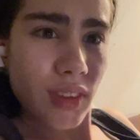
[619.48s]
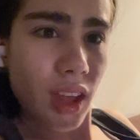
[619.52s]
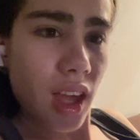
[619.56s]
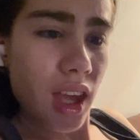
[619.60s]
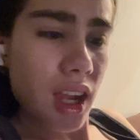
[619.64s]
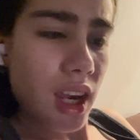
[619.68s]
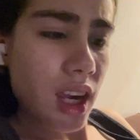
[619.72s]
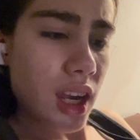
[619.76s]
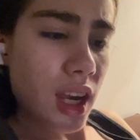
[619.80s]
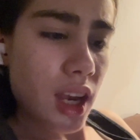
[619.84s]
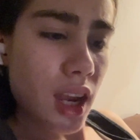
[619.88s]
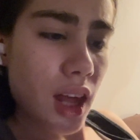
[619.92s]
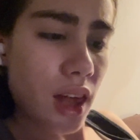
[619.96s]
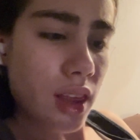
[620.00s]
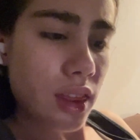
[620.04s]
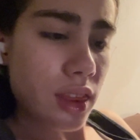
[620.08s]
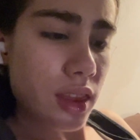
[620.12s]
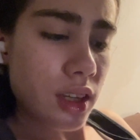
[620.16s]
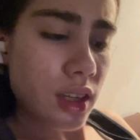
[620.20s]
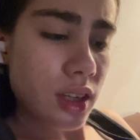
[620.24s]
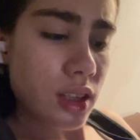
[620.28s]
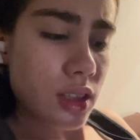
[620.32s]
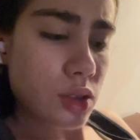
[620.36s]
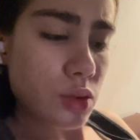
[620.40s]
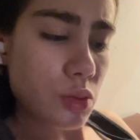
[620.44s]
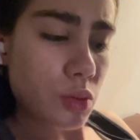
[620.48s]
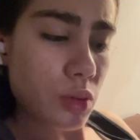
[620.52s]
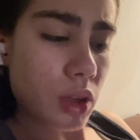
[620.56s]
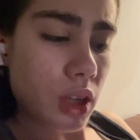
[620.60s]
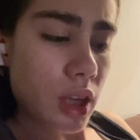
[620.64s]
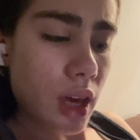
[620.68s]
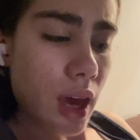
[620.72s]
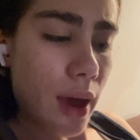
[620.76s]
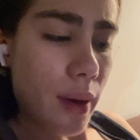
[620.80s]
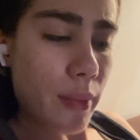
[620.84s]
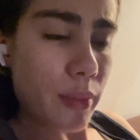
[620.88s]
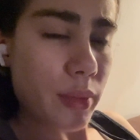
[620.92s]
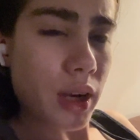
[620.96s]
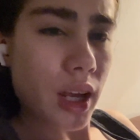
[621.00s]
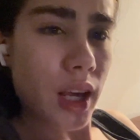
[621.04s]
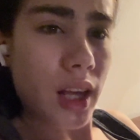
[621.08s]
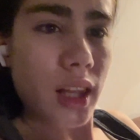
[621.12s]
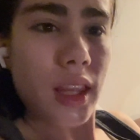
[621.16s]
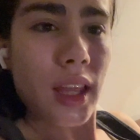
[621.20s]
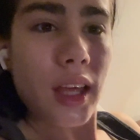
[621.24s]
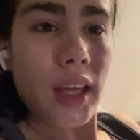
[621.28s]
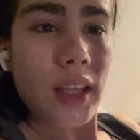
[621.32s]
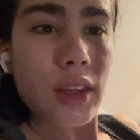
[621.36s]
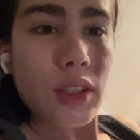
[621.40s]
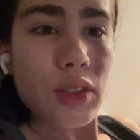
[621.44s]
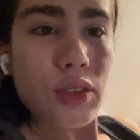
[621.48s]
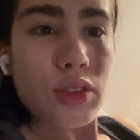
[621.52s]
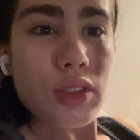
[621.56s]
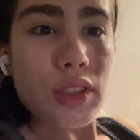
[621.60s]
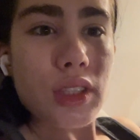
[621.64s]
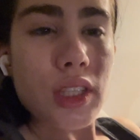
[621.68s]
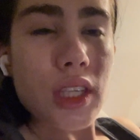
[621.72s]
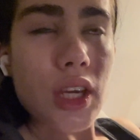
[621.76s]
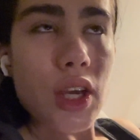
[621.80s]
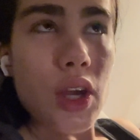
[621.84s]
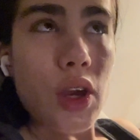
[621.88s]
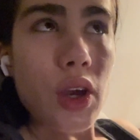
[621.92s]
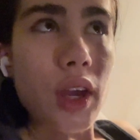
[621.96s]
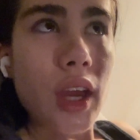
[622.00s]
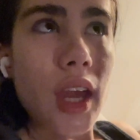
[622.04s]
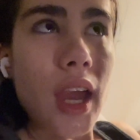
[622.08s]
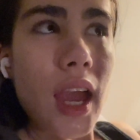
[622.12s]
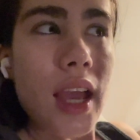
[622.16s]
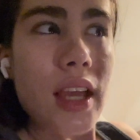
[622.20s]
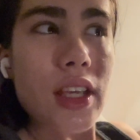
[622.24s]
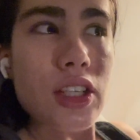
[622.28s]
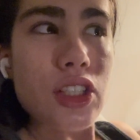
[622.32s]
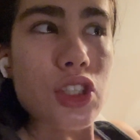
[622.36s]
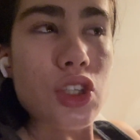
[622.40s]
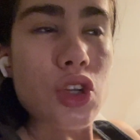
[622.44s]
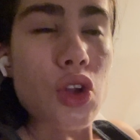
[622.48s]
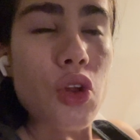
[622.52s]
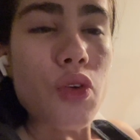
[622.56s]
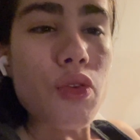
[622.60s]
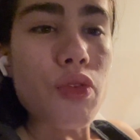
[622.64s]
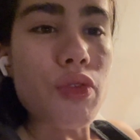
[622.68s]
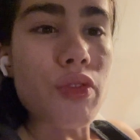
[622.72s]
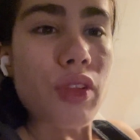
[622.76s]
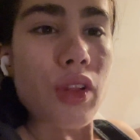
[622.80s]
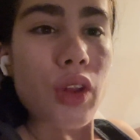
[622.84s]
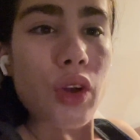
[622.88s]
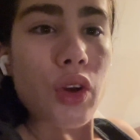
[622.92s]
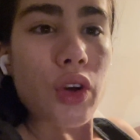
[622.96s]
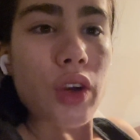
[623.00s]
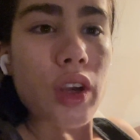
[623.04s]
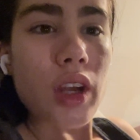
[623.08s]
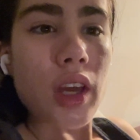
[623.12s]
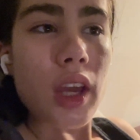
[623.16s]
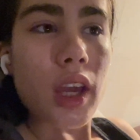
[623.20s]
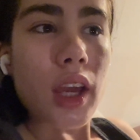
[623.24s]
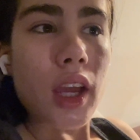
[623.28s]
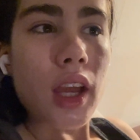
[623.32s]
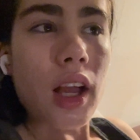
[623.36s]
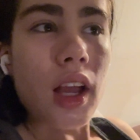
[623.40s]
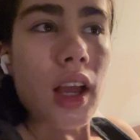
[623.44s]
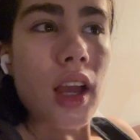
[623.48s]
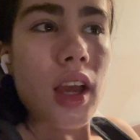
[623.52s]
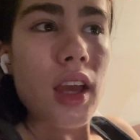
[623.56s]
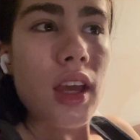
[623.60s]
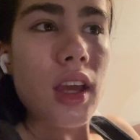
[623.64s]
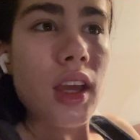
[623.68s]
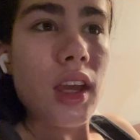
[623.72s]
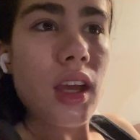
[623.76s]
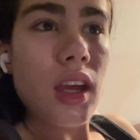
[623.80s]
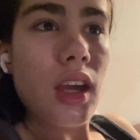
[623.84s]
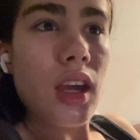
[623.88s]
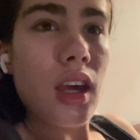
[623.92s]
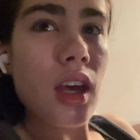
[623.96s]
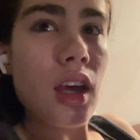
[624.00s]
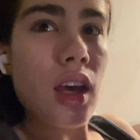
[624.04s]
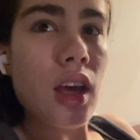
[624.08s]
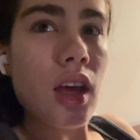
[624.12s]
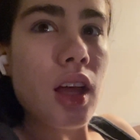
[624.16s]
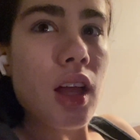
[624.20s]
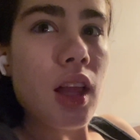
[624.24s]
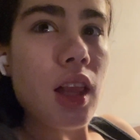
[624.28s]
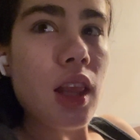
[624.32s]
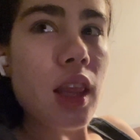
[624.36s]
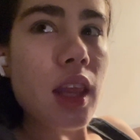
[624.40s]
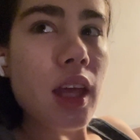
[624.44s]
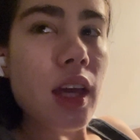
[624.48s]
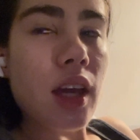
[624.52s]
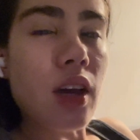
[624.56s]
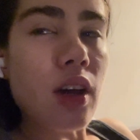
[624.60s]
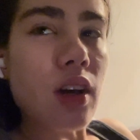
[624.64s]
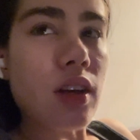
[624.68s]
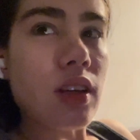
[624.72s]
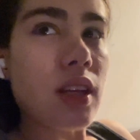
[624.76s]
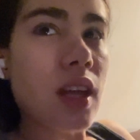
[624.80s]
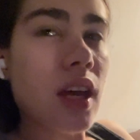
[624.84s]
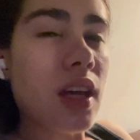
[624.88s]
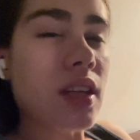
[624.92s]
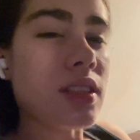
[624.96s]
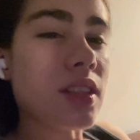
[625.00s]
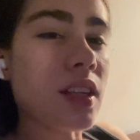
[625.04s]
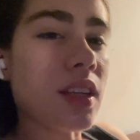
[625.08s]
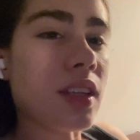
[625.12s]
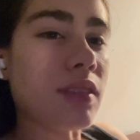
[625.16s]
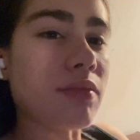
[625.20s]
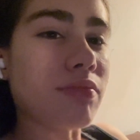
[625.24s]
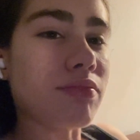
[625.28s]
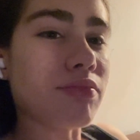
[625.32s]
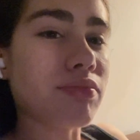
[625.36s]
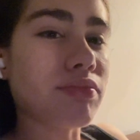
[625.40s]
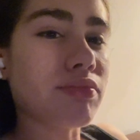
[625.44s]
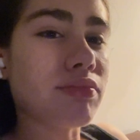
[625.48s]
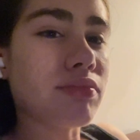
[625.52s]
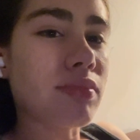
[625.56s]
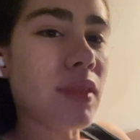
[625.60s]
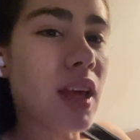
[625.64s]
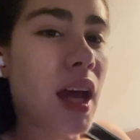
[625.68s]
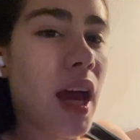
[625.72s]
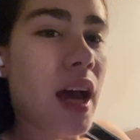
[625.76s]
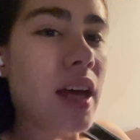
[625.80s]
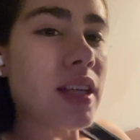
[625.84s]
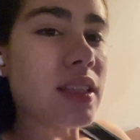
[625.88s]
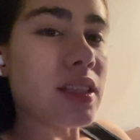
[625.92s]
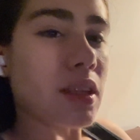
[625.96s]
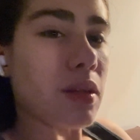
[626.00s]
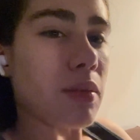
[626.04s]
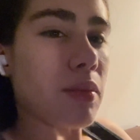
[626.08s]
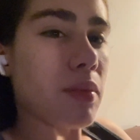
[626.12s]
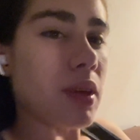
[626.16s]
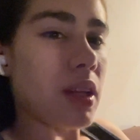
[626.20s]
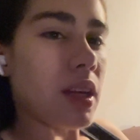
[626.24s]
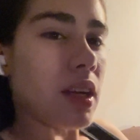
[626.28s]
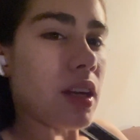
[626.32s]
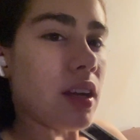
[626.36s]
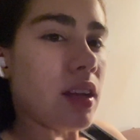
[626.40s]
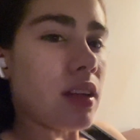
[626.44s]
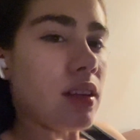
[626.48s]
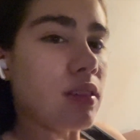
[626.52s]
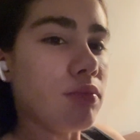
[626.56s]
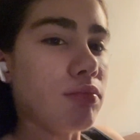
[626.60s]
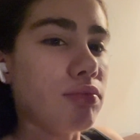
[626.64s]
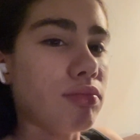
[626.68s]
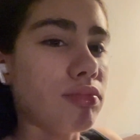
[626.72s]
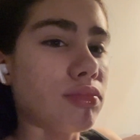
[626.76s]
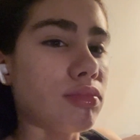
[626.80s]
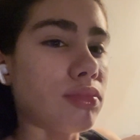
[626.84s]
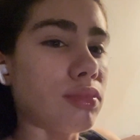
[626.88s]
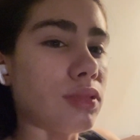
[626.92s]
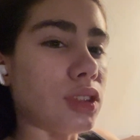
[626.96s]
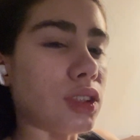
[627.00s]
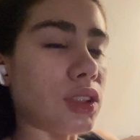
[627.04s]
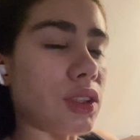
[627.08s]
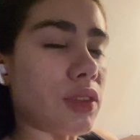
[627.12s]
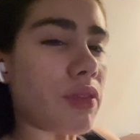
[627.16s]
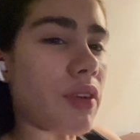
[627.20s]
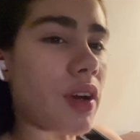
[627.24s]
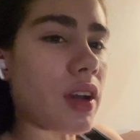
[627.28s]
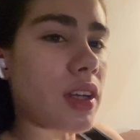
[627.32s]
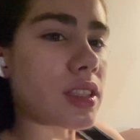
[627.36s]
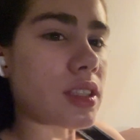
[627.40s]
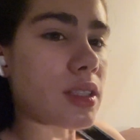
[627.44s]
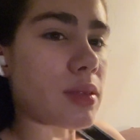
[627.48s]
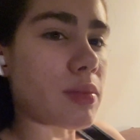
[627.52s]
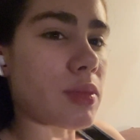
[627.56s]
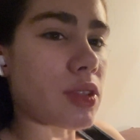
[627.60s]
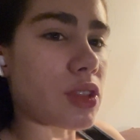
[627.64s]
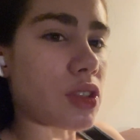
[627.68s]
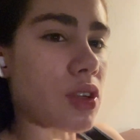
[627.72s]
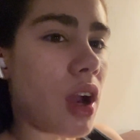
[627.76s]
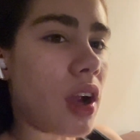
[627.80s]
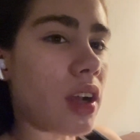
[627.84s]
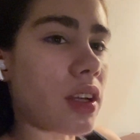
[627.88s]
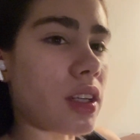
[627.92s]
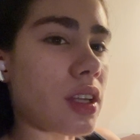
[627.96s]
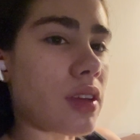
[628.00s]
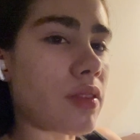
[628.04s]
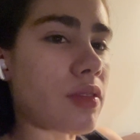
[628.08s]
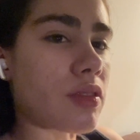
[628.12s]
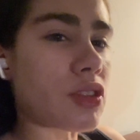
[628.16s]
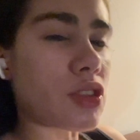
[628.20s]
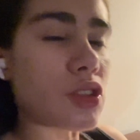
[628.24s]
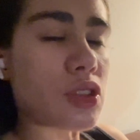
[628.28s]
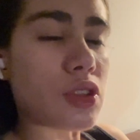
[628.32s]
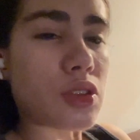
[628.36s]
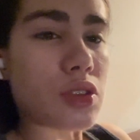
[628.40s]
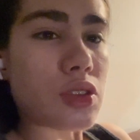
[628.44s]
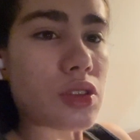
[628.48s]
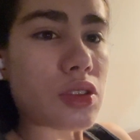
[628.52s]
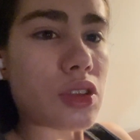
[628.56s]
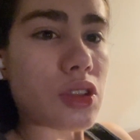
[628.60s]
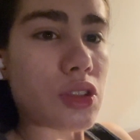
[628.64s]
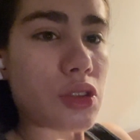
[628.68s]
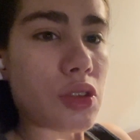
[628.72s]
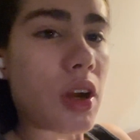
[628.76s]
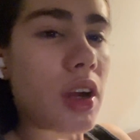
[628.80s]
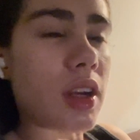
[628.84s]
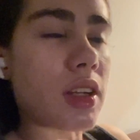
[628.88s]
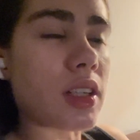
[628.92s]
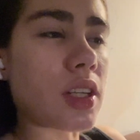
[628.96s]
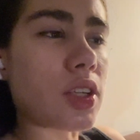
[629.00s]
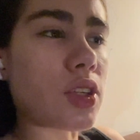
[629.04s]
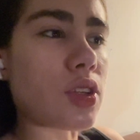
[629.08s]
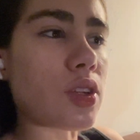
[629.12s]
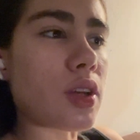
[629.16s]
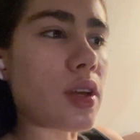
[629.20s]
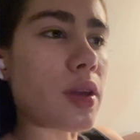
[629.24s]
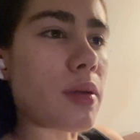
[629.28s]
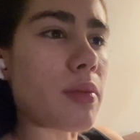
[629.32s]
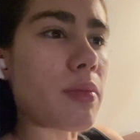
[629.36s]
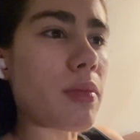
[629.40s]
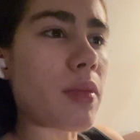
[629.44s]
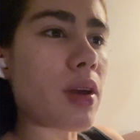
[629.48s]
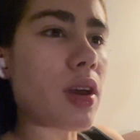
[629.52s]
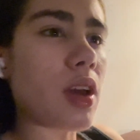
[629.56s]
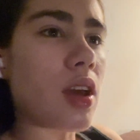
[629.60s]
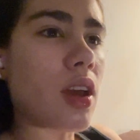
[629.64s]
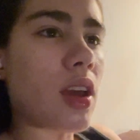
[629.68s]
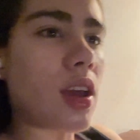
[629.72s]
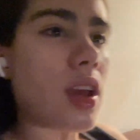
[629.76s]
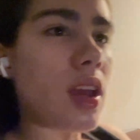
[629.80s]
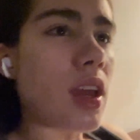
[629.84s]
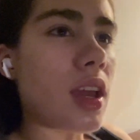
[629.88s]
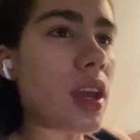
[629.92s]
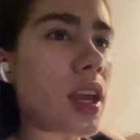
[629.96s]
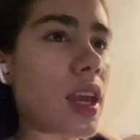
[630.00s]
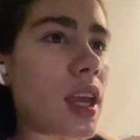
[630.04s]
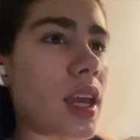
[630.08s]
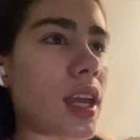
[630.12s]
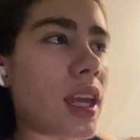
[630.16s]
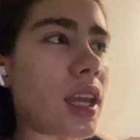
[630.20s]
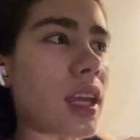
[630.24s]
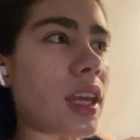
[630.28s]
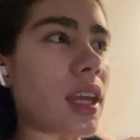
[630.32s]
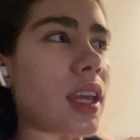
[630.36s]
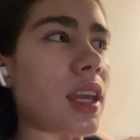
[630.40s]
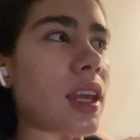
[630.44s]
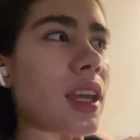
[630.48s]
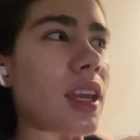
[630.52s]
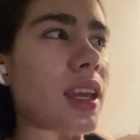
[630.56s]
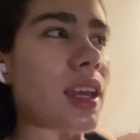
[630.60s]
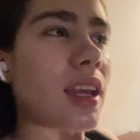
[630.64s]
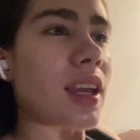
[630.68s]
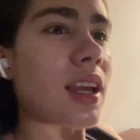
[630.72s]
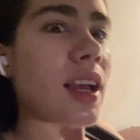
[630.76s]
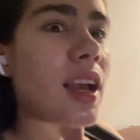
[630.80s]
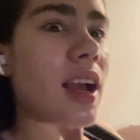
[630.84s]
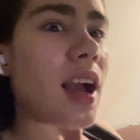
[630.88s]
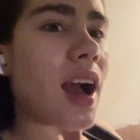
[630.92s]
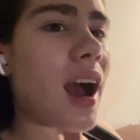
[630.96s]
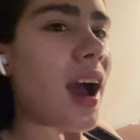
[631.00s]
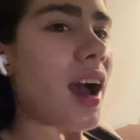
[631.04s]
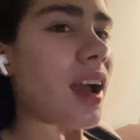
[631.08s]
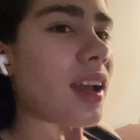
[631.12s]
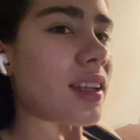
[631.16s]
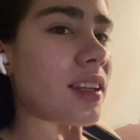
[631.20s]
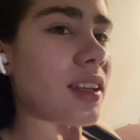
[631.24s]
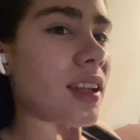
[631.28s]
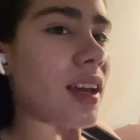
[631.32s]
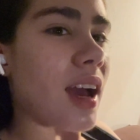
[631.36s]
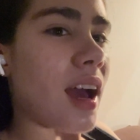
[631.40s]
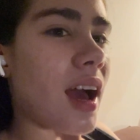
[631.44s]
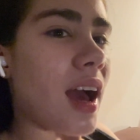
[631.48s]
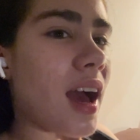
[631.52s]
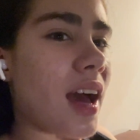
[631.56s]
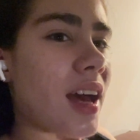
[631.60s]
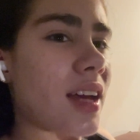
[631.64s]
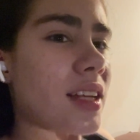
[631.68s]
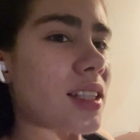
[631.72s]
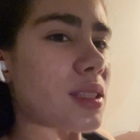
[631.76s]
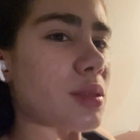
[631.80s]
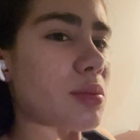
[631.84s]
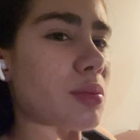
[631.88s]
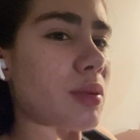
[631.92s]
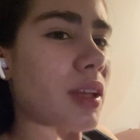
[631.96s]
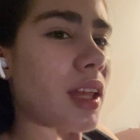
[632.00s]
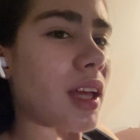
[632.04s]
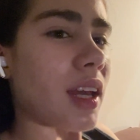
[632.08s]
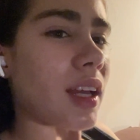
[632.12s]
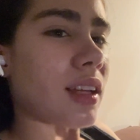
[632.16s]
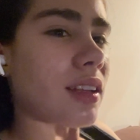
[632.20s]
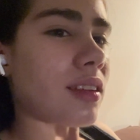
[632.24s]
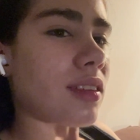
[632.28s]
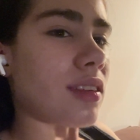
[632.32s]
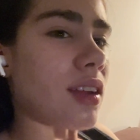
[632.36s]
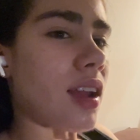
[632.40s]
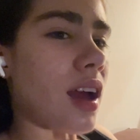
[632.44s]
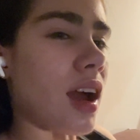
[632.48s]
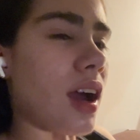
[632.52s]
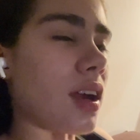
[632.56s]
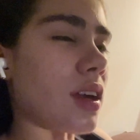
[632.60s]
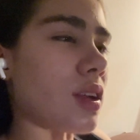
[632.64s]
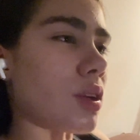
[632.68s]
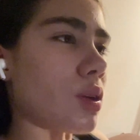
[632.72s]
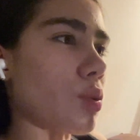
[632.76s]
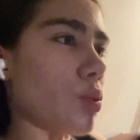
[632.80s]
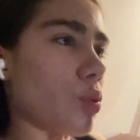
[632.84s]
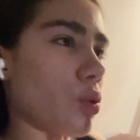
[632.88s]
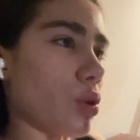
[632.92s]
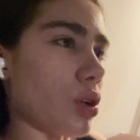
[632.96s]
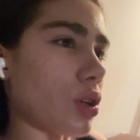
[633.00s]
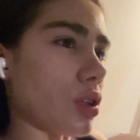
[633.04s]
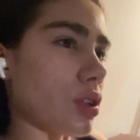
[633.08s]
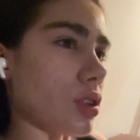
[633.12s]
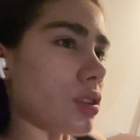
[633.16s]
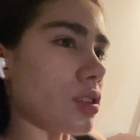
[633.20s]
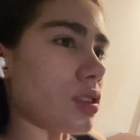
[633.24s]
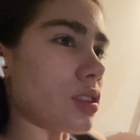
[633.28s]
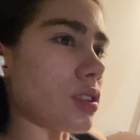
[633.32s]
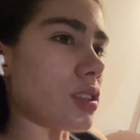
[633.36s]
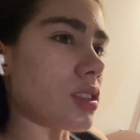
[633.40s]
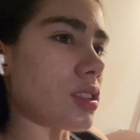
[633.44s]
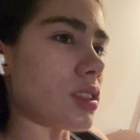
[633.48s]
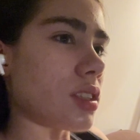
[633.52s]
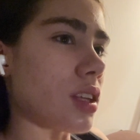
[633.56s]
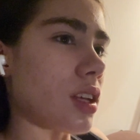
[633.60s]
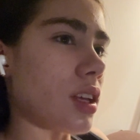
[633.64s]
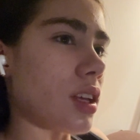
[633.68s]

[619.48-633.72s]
Nothing is really happening. Like, there's the occasional flirting. Like, Odessa has admitted she finds him attractive and she's attracted to him. He kinda has, but like, not in words.